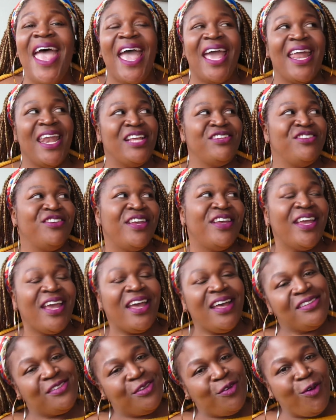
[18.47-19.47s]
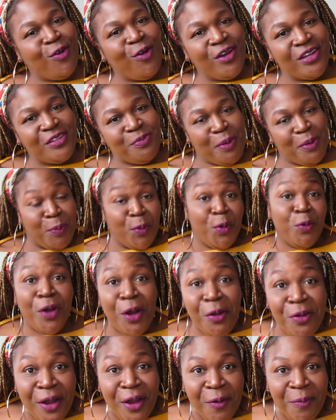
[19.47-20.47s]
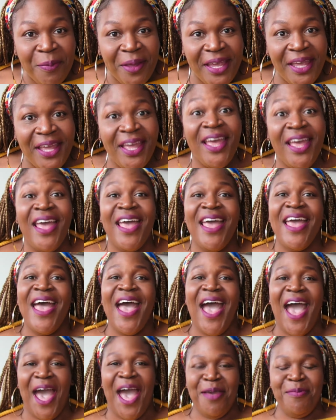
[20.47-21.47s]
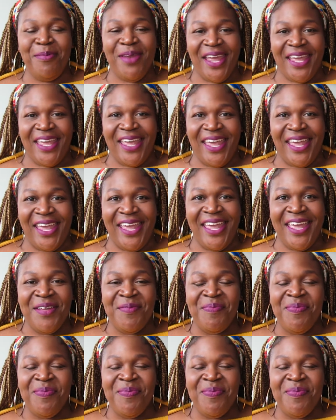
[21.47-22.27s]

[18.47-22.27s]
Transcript: And as you can guess, of course, people who don't know me, I'm Nikki.